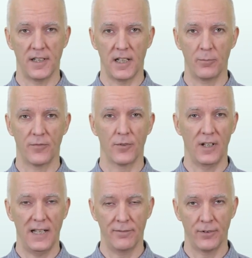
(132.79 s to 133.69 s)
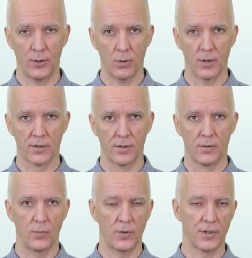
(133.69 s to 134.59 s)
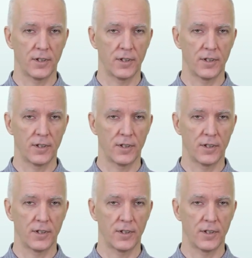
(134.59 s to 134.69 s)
tab for every course, which